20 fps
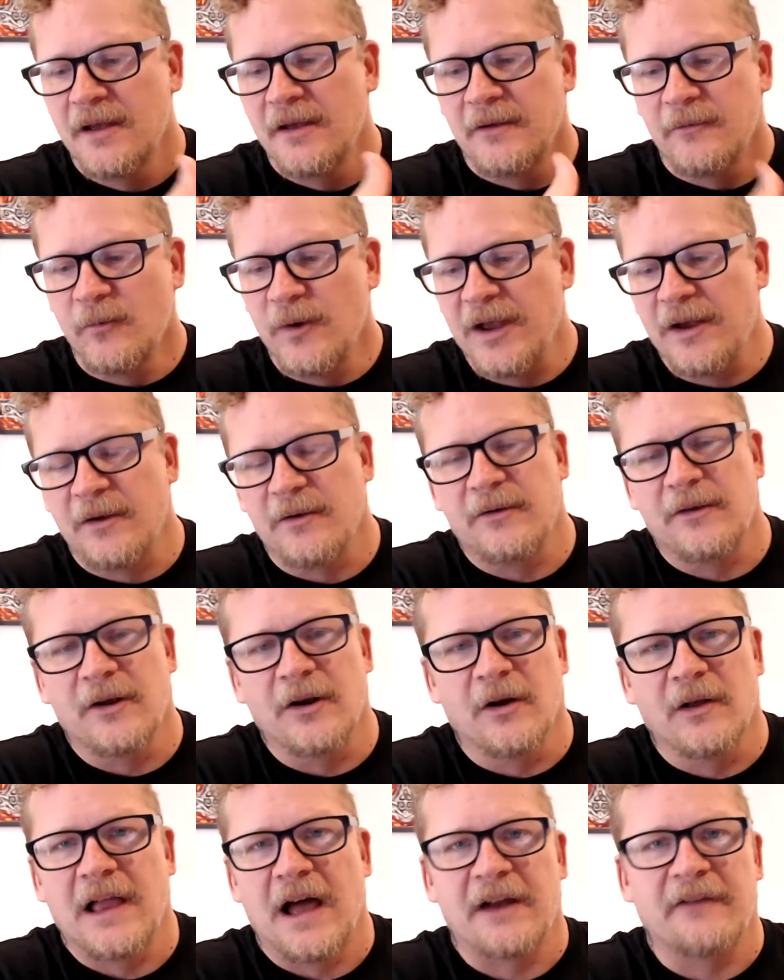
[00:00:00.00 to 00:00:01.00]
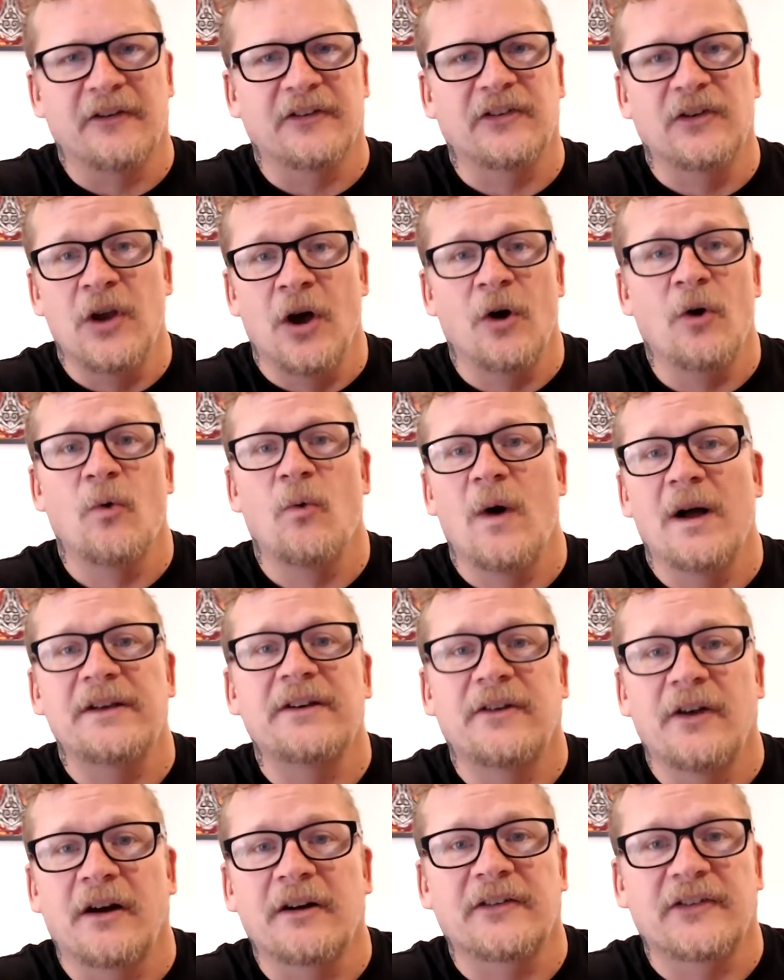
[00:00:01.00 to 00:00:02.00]
We, you know, a lot of us know
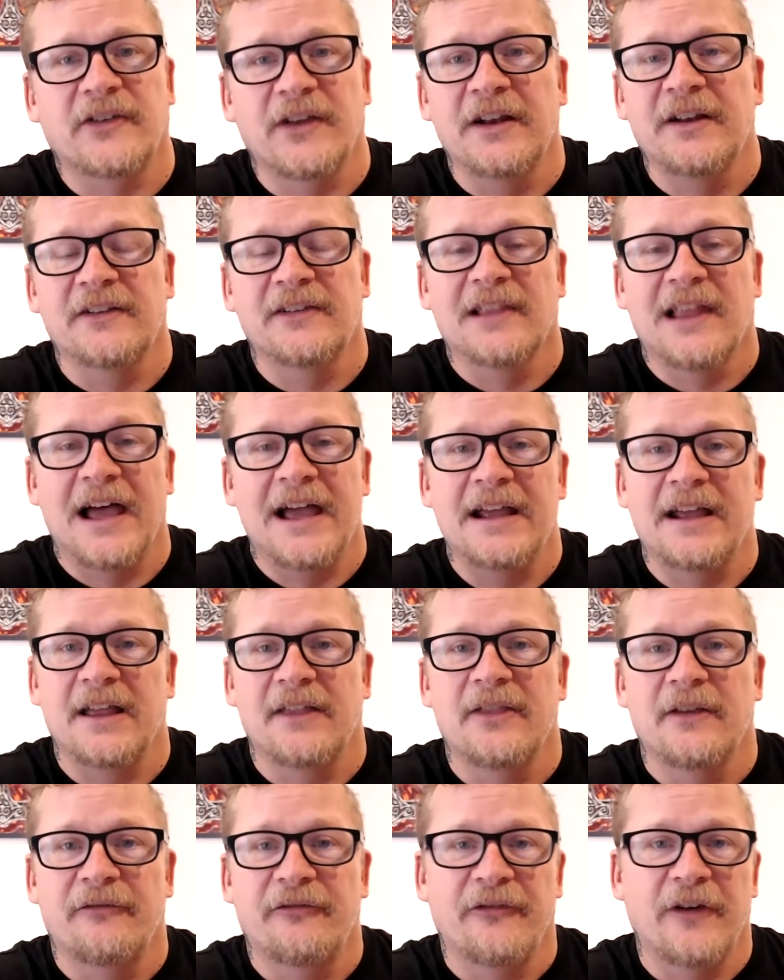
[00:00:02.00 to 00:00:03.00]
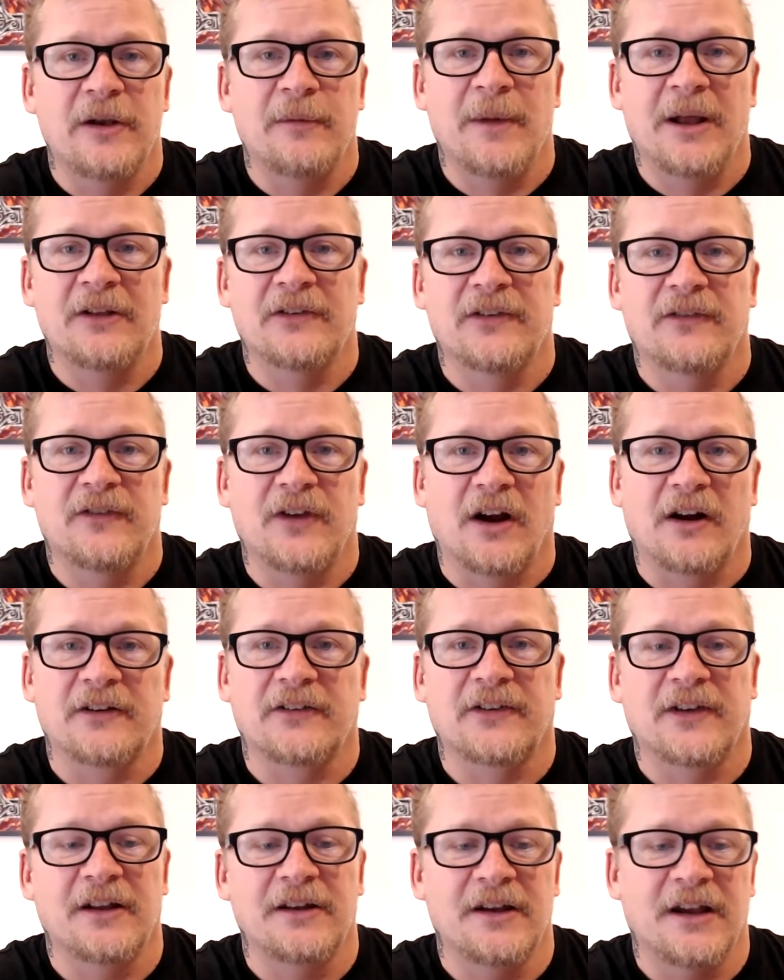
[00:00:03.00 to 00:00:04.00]
what Dark Sun is like and the fundamentals of Dark
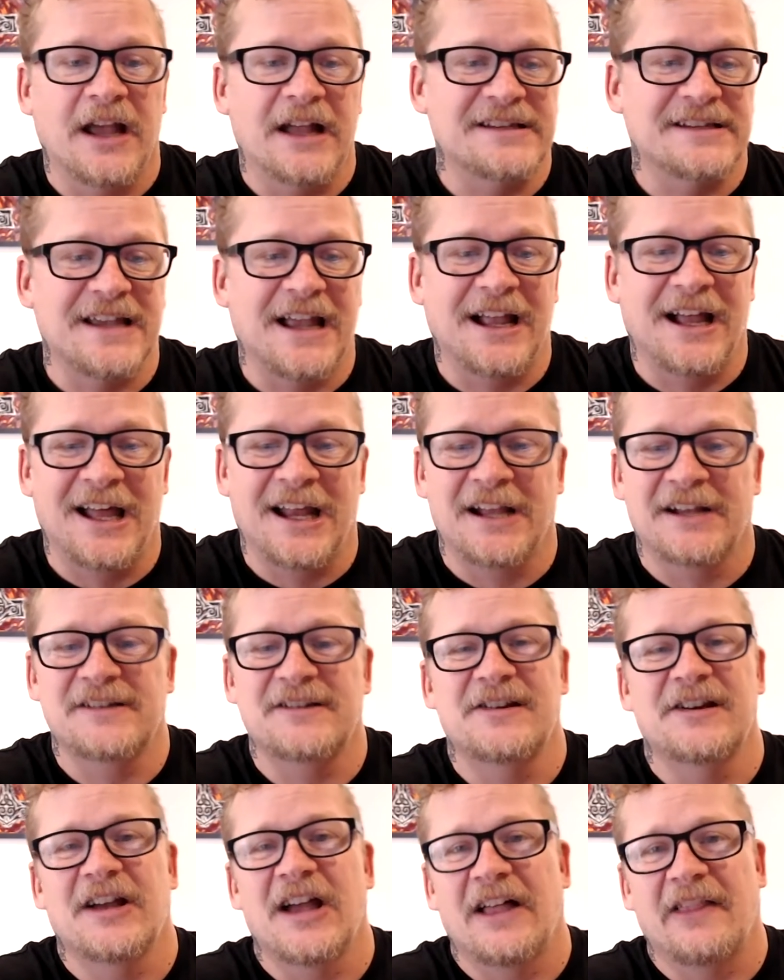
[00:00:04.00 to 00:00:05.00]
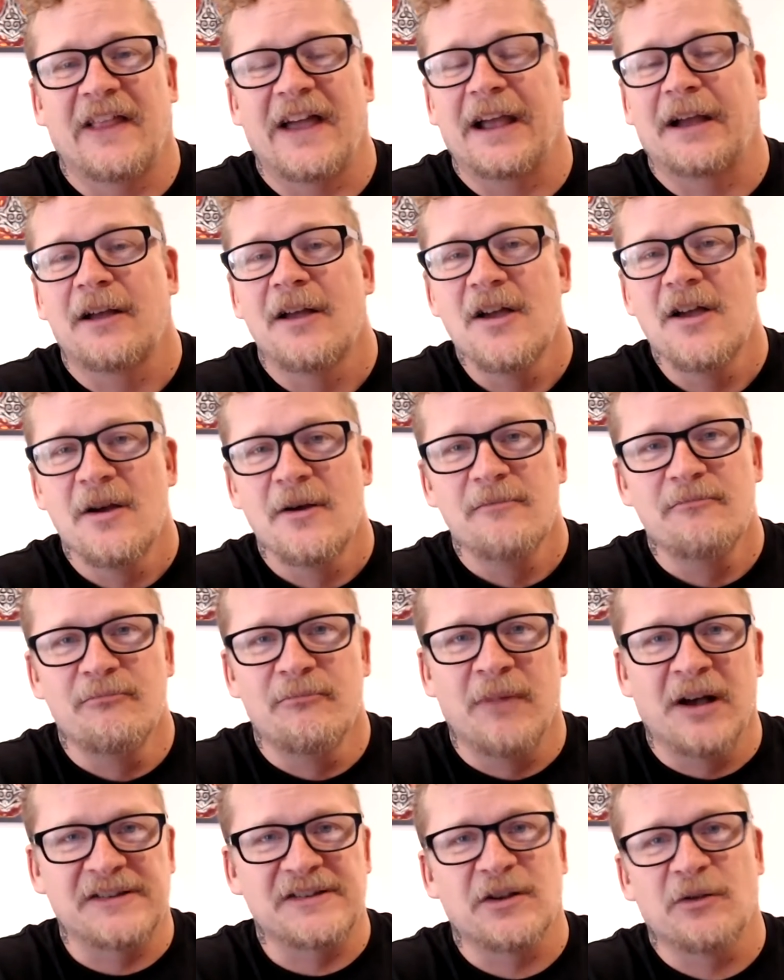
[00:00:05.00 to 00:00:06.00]
Sun. You got psionics, you got like
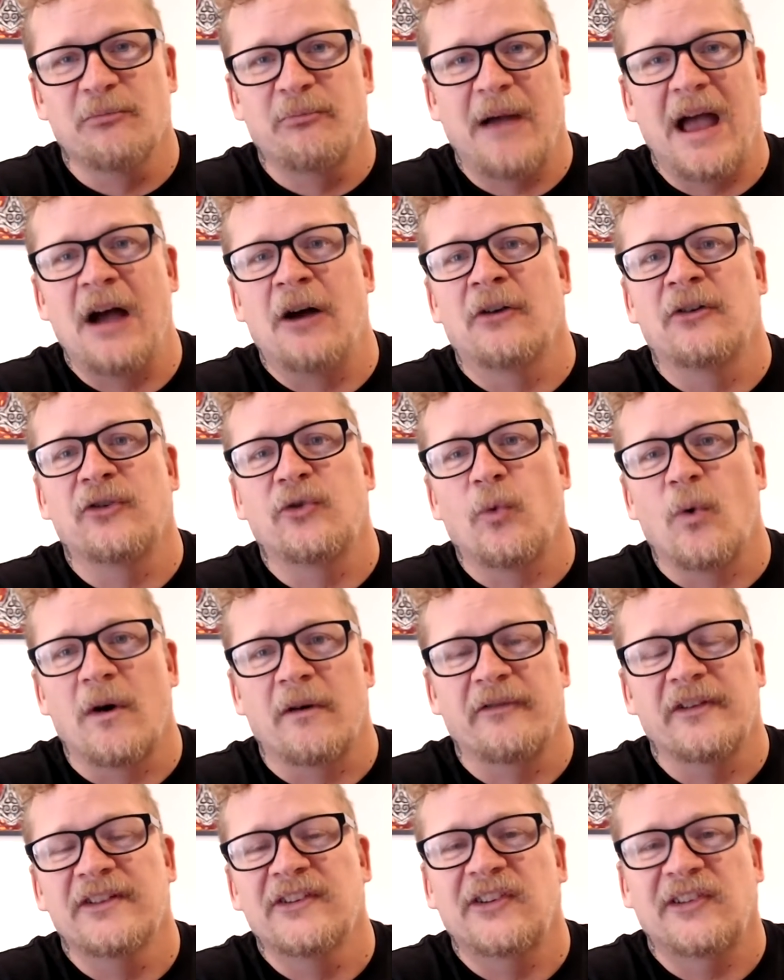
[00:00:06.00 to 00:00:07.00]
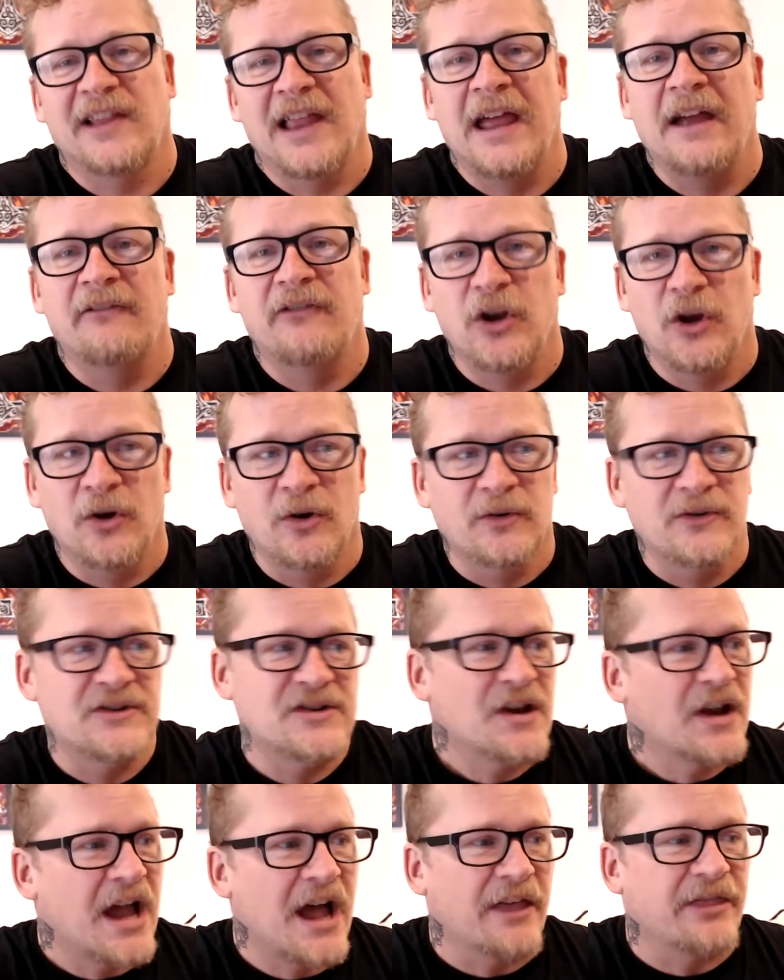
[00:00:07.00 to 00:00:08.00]
muscle-bound dwarven slave dudes,
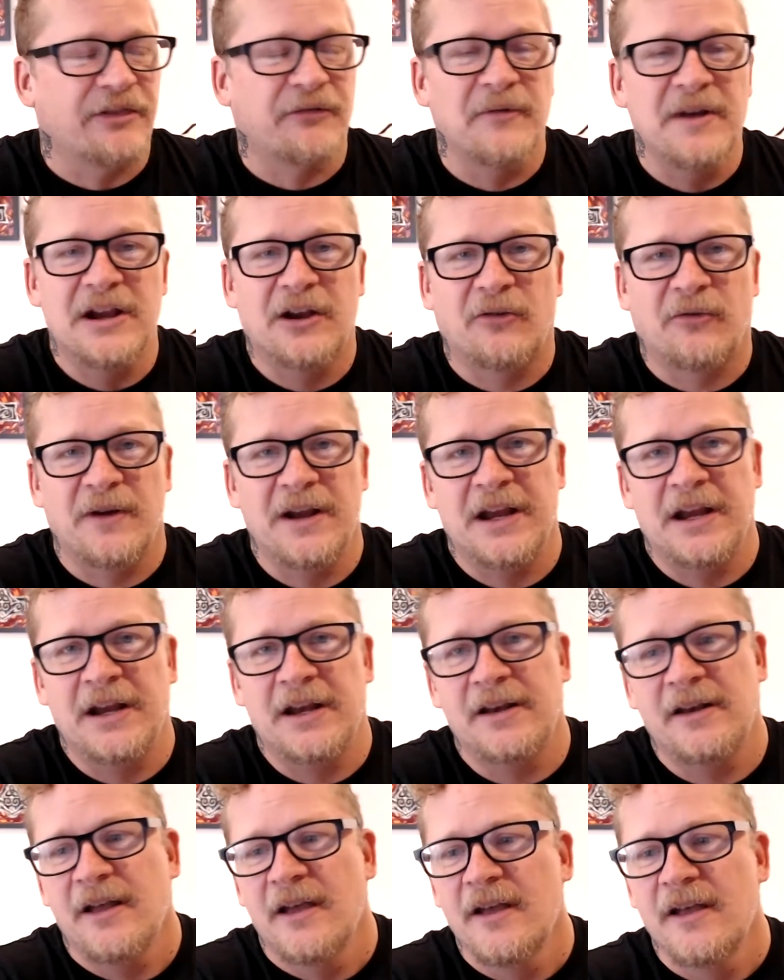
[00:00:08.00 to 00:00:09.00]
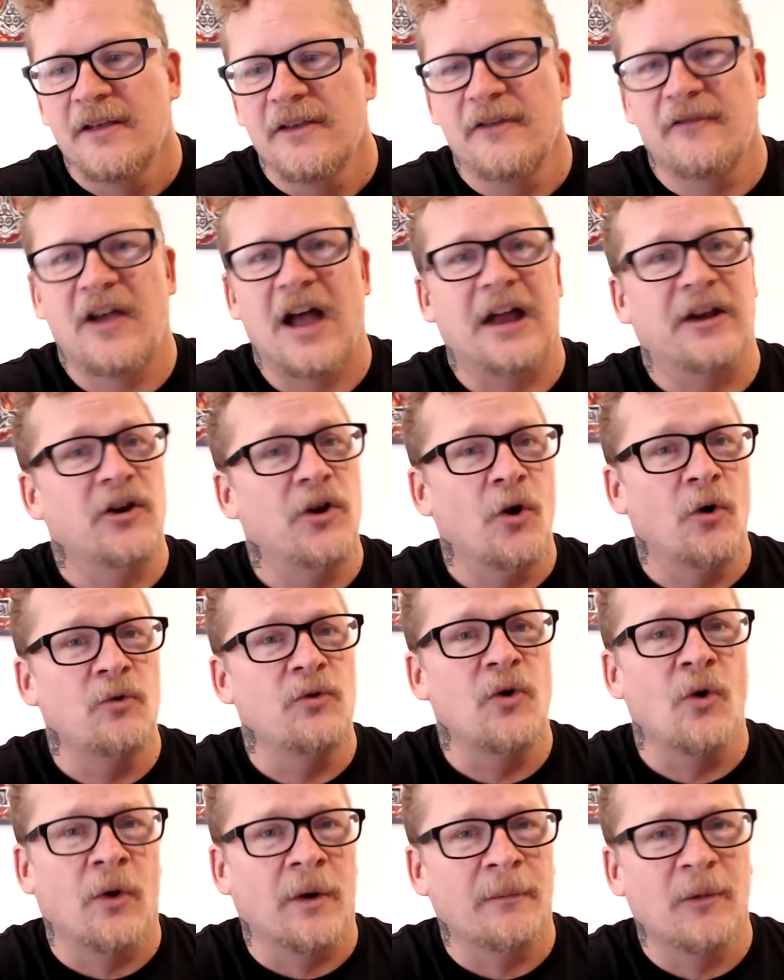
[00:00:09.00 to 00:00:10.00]
you got three kreen, you've got no
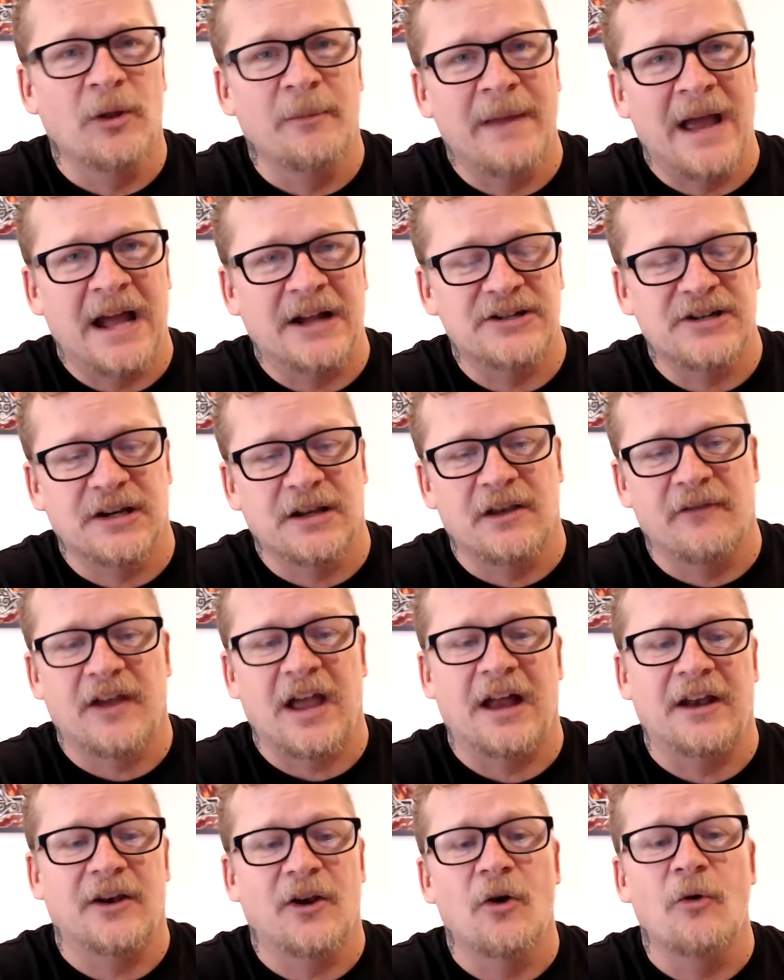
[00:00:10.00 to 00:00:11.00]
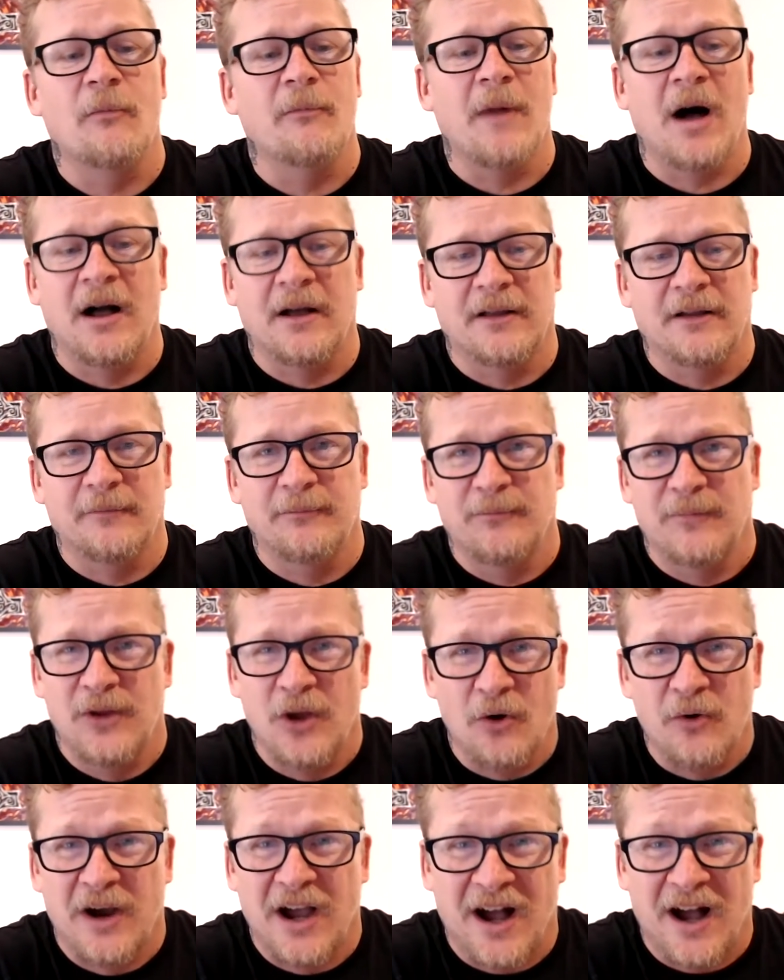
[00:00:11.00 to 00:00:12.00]
normal magic, you've got no um,
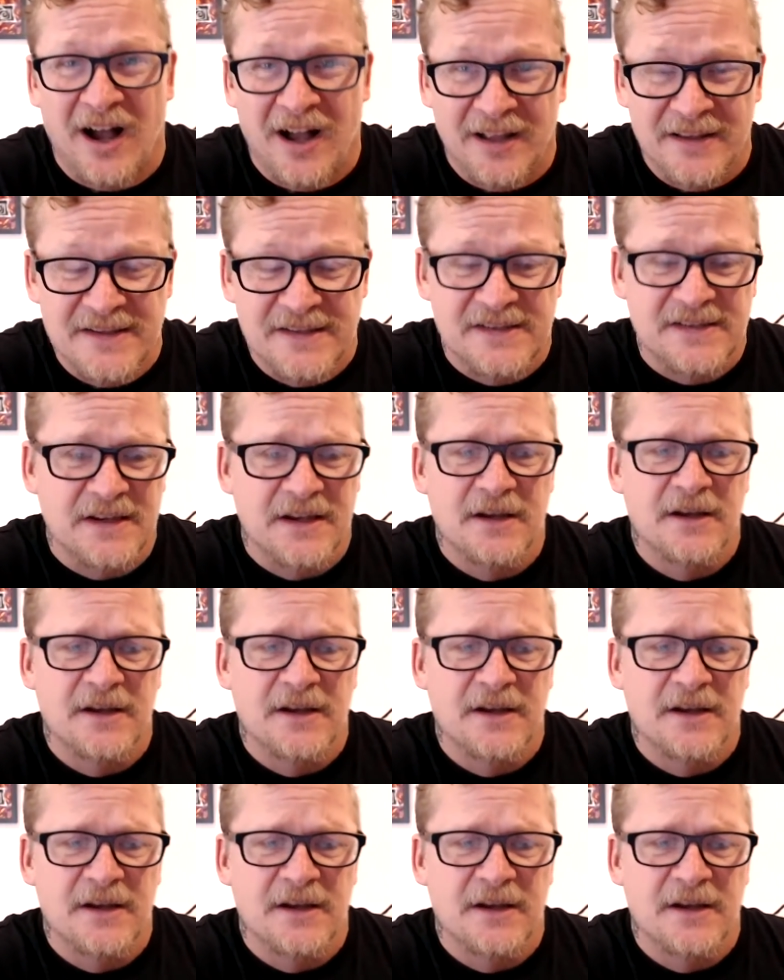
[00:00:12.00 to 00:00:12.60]
no gods,